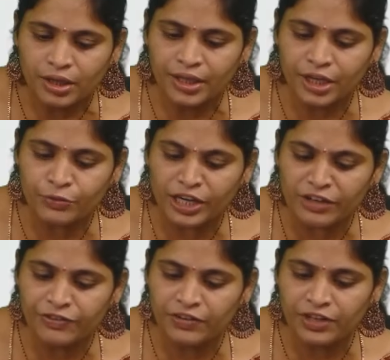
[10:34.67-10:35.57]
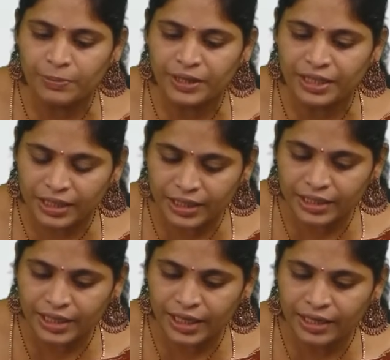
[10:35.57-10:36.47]
25 will be
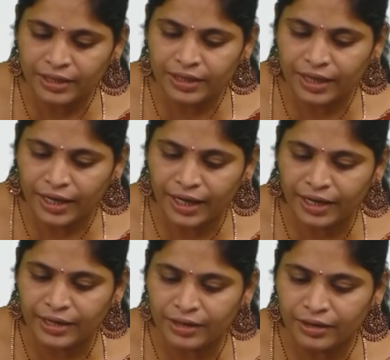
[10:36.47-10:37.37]
deleted and,